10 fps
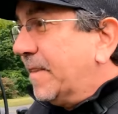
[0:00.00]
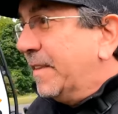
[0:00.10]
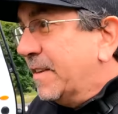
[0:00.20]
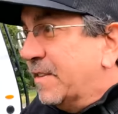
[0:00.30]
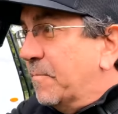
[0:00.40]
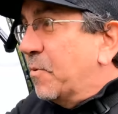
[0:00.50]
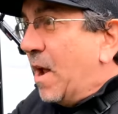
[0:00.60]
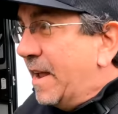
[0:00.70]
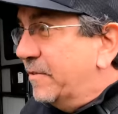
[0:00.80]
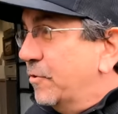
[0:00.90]
This is a
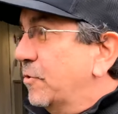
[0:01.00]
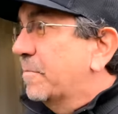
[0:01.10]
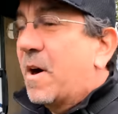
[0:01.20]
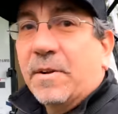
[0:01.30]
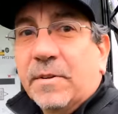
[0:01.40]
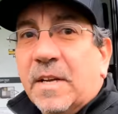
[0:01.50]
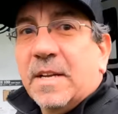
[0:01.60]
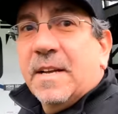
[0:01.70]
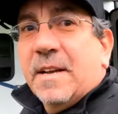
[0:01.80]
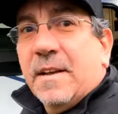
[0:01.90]
brand new model.
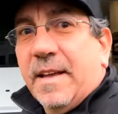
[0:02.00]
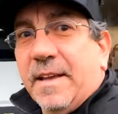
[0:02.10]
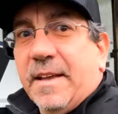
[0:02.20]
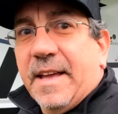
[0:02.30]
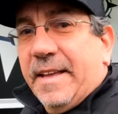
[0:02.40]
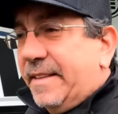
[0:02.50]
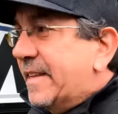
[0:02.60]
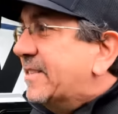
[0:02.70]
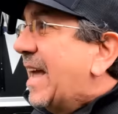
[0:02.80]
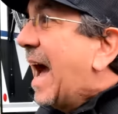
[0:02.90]
It
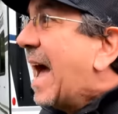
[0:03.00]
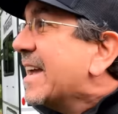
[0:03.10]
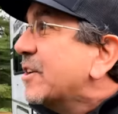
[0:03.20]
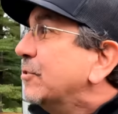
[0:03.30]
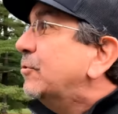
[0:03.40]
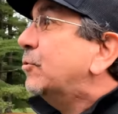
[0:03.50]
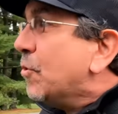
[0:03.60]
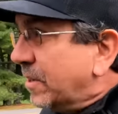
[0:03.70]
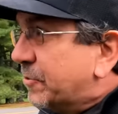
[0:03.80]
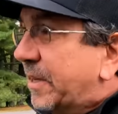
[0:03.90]
is the Hike
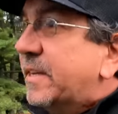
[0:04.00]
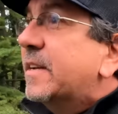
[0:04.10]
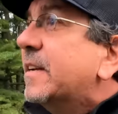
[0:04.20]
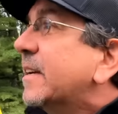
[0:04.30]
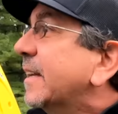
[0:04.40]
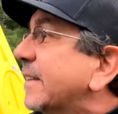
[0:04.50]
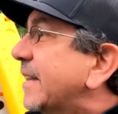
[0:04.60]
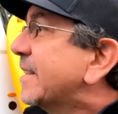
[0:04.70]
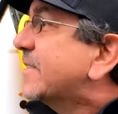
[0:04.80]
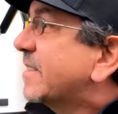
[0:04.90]
200, and
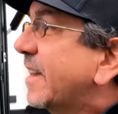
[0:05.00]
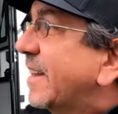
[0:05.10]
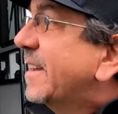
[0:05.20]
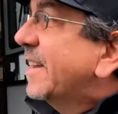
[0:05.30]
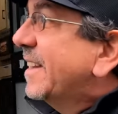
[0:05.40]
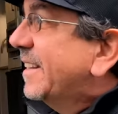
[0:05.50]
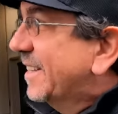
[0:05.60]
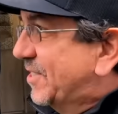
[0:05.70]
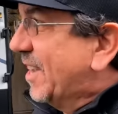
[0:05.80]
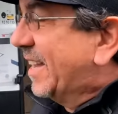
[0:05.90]
let's
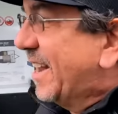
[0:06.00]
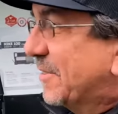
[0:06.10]
check it